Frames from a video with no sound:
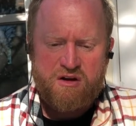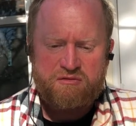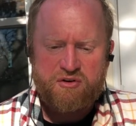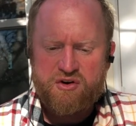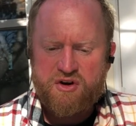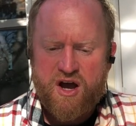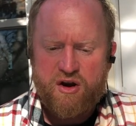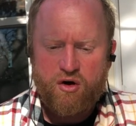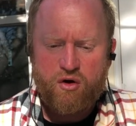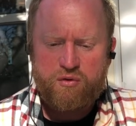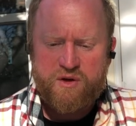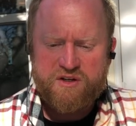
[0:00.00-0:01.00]
For not
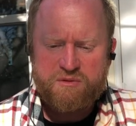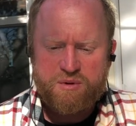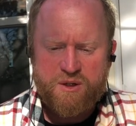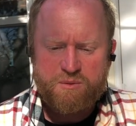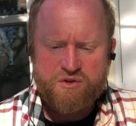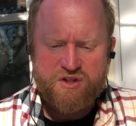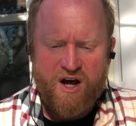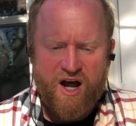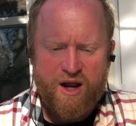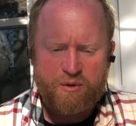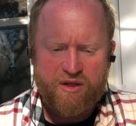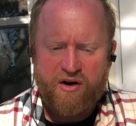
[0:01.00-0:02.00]
only did people
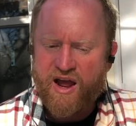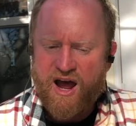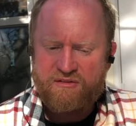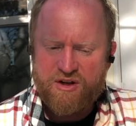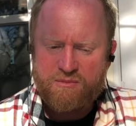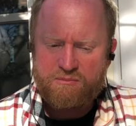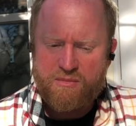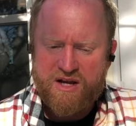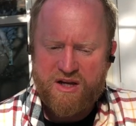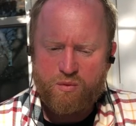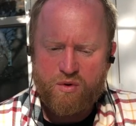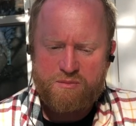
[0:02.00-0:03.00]
die without having
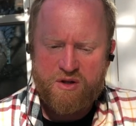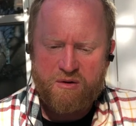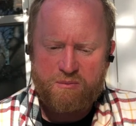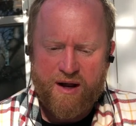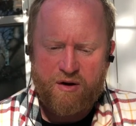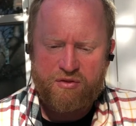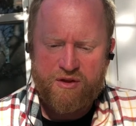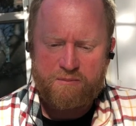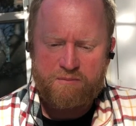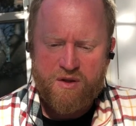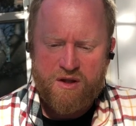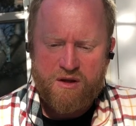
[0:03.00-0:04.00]
many women about
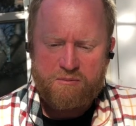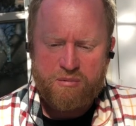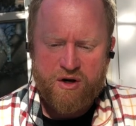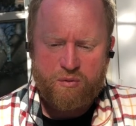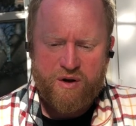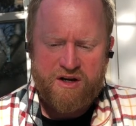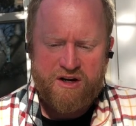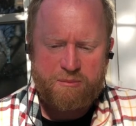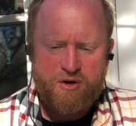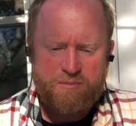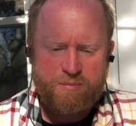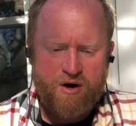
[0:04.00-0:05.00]
them, but a great
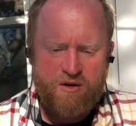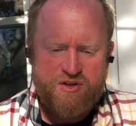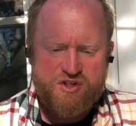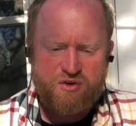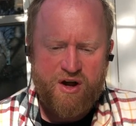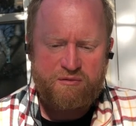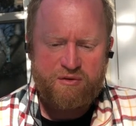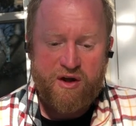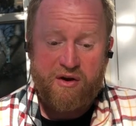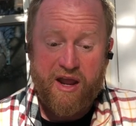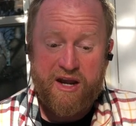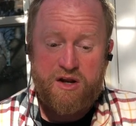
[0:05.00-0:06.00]
number departed this life
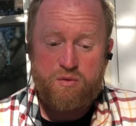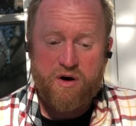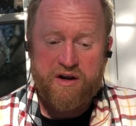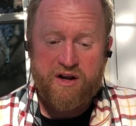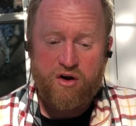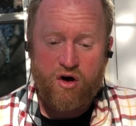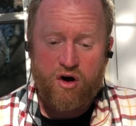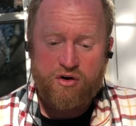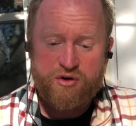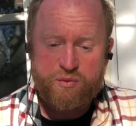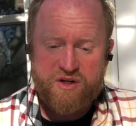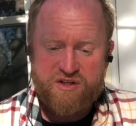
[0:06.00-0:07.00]
without anyone at all
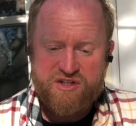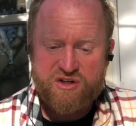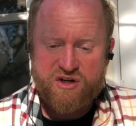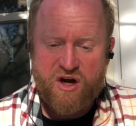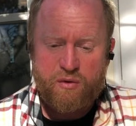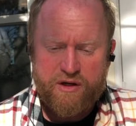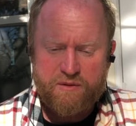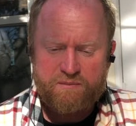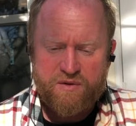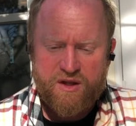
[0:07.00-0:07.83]
to witness their going.